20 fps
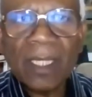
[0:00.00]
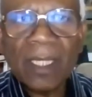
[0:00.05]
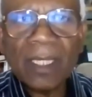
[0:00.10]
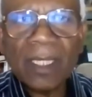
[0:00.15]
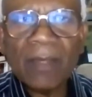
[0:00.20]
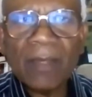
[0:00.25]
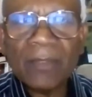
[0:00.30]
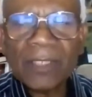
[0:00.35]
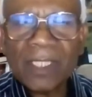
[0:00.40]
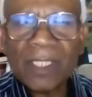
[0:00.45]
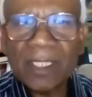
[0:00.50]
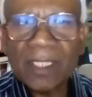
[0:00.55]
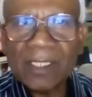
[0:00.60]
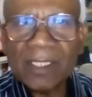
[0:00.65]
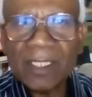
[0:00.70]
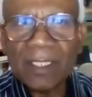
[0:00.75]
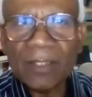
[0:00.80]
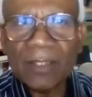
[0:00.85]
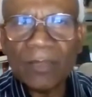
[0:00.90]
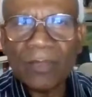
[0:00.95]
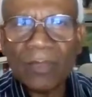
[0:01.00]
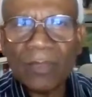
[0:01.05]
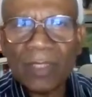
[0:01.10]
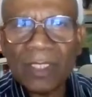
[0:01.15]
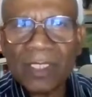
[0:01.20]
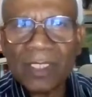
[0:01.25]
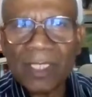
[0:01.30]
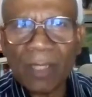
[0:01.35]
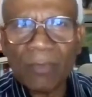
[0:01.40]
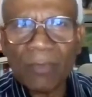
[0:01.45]
Now, Zinzino
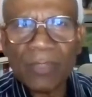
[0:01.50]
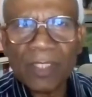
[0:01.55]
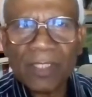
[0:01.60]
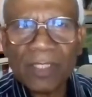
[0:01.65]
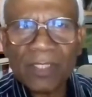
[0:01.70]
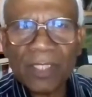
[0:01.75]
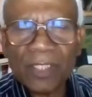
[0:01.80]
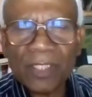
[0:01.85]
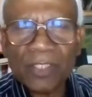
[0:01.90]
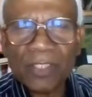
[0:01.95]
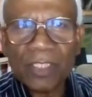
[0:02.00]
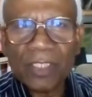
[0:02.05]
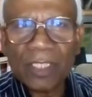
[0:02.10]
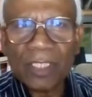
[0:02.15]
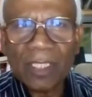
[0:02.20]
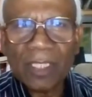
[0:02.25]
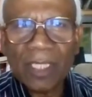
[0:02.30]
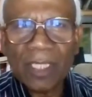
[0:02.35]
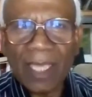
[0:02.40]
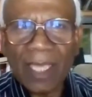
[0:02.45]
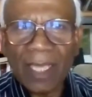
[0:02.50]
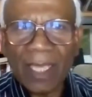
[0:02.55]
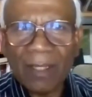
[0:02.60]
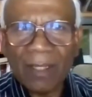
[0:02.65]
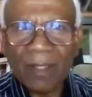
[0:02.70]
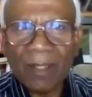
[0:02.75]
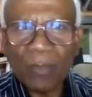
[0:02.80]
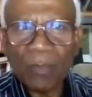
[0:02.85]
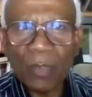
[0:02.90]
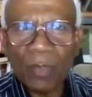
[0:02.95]
in Southeast Asia at
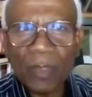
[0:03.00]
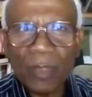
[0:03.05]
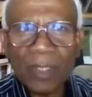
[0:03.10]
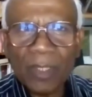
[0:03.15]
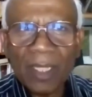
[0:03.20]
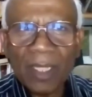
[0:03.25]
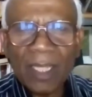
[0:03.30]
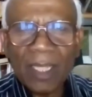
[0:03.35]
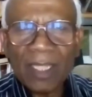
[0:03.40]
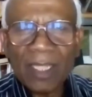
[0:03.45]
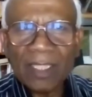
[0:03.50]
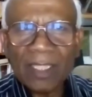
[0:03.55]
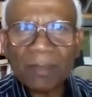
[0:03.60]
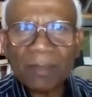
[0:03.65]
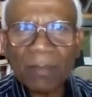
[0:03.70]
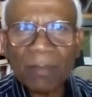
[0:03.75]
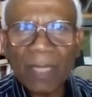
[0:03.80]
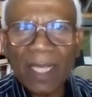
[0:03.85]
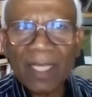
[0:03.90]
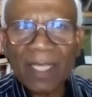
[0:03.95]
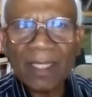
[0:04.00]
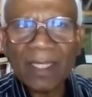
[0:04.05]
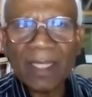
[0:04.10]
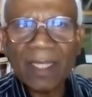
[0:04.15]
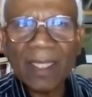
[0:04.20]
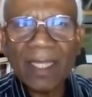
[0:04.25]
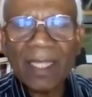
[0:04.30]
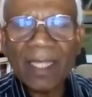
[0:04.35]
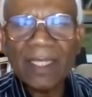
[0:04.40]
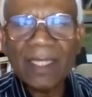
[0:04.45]
the moment is
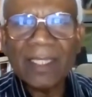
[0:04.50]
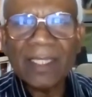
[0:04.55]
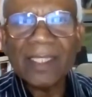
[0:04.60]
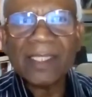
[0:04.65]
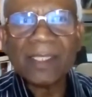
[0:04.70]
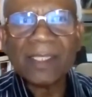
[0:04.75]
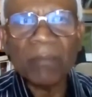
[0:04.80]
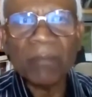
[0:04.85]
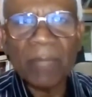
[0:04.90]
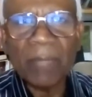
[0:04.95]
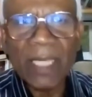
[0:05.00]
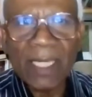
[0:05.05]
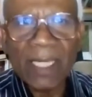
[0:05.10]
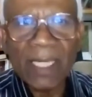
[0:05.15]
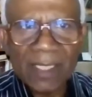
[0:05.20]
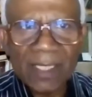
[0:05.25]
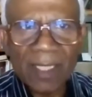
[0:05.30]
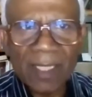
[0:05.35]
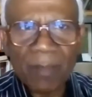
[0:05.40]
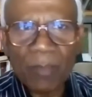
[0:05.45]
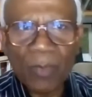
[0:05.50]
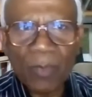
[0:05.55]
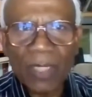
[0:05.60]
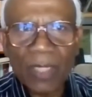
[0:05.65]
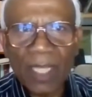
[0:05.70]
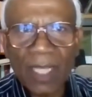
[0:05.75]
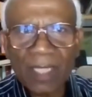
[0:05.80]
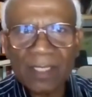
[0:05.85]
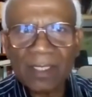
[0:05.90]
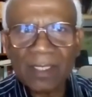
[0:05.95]
marketing these basic
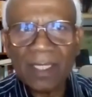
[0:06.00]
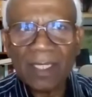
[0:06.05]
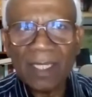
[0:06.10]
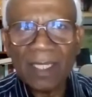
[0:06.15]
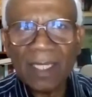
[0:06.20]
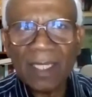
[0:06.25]
products.